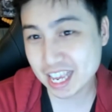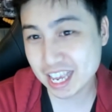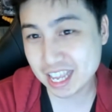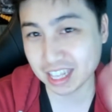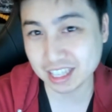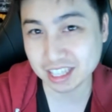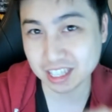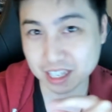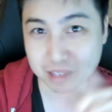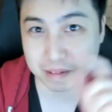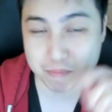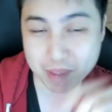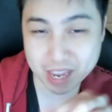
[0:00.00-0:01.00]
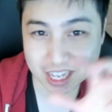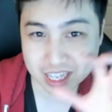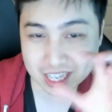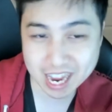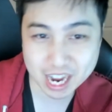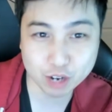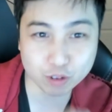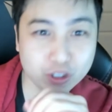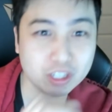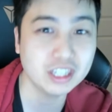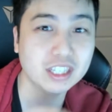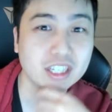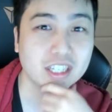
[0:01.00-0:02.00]
in the main
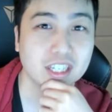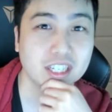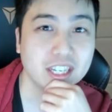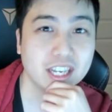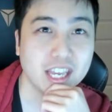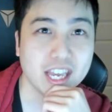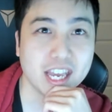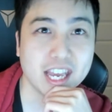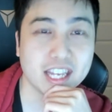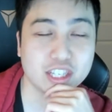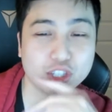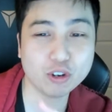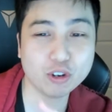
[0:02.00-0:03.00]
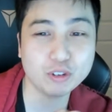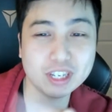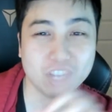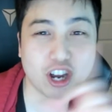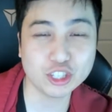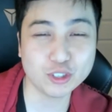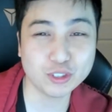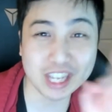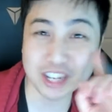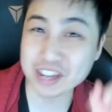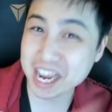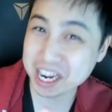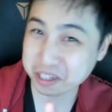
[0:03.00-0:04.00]
town. And so also
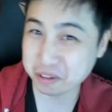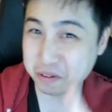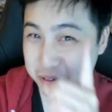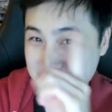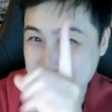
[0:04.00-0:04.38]
getting to act two will